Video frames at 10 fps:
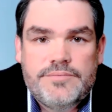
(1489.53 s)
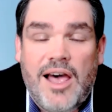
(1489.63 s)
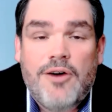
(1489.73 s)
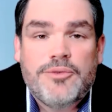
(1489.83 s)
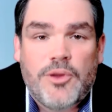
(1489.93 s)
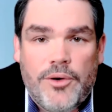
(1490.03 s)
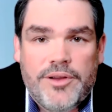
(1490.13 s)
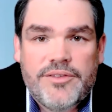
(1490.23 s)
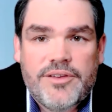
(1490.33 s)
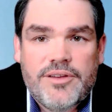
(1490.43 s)

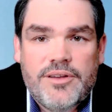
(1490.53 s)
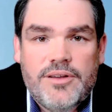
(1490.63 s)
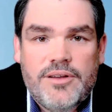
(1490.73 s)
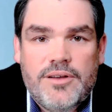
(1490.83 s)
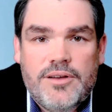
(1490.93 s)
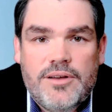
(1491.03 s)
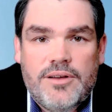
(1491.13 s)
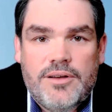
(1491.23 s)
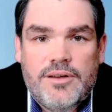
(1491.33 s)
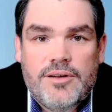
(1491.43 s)
effluent.
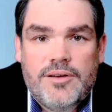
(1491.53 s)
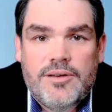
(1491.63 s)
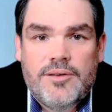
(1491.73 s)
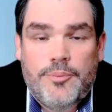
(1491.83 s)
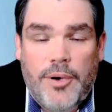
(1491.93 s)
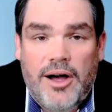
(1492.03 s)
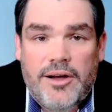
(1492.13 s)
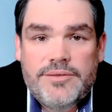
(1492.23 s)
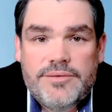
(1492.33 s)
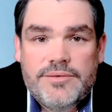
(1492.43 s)

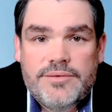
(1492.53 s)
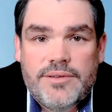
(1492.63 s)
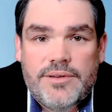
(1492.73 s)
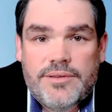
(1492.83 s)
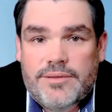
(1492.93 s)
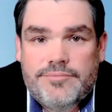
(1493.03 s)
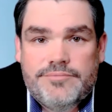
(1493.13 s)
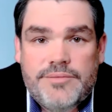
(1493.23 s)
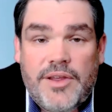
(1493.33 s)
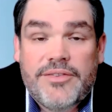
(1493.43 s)
But
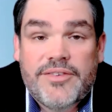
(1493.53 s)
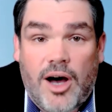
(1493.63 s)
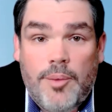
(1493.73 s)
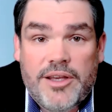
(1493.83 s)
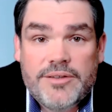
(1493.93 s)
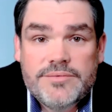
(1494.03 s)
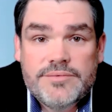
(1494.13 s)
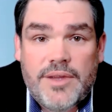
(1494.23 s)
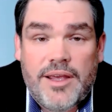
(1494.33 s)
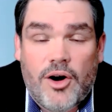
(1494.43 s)
it's
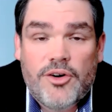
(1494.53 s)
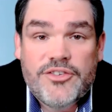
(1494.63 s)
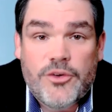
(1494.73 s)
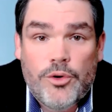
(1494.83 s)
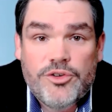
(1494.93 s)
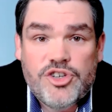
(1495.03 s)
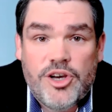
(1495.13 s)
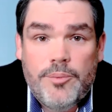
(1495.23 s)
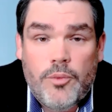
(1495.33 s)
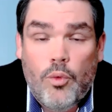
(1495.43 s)
coming. And our
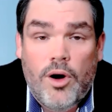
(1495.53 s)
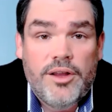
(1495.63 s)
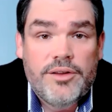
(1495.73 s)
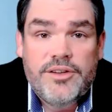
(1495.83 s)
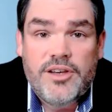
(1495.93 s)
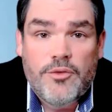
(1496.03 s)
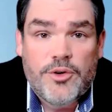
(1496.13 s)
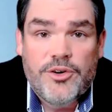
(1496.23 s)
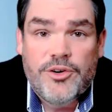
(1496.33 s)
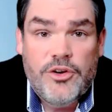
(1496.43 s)
stewardship, what
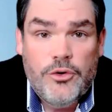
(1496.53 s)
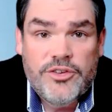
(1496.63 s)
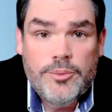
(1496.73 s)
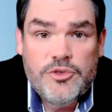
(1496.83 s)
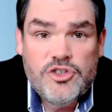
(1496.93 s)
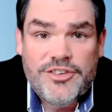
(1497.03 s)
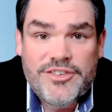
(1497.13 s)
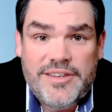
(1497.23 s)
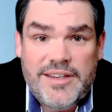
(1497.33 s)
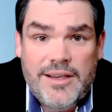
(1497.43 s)
Governor Newsom
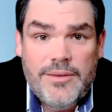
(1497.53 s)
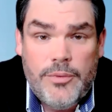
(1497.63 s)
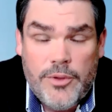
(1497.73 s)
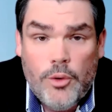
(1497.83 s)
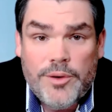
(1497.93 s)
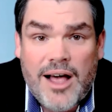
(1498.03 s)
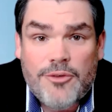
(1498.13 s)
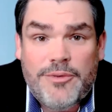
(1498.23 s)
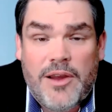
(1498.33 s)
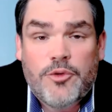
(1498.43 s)
just did, though
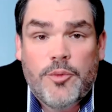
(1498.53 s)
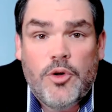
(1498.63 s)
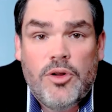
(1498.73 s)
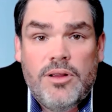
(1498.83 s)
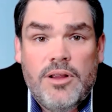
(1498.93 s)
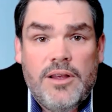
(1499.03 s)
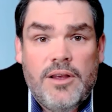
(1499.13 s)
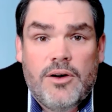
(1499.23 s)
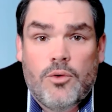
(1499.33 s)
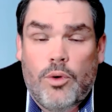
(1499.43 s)
not favorable
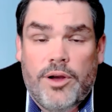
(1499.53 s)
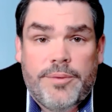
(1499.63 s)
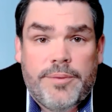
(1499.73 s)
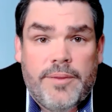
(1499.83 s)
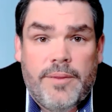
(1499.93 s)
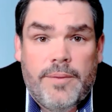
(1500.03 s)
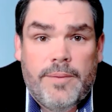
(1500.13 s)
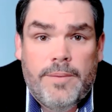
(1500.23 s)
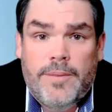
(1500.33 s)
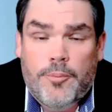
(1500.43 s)
with
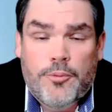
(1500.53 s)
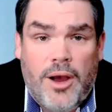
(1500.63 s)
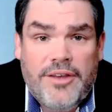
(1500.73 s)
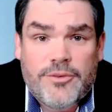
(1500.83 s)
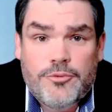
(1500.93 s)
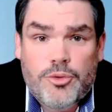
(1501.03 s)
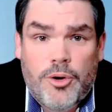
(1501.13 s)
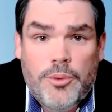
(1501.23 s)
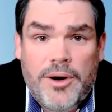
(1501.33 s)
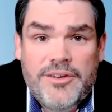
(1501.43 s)
the price of
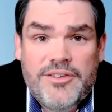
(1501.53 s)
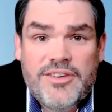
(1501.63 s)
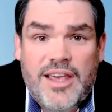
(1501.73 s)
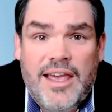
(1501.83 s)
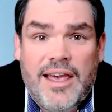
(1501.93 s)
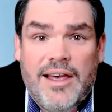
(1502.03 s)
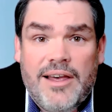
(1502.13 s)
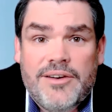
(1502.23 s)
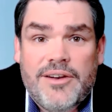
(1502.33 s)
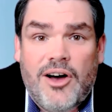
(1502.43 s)
drill rigs
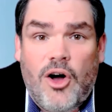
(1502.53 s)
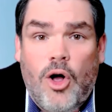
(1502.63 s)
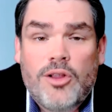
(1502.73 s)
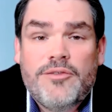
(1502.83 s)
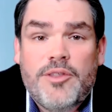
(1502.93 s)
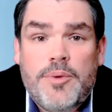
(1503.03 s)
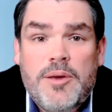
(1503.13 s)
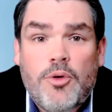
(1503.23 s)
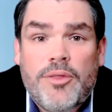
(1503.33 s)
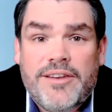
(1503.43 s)
and all of the
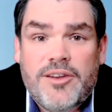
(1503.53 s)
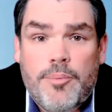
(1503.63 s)
people that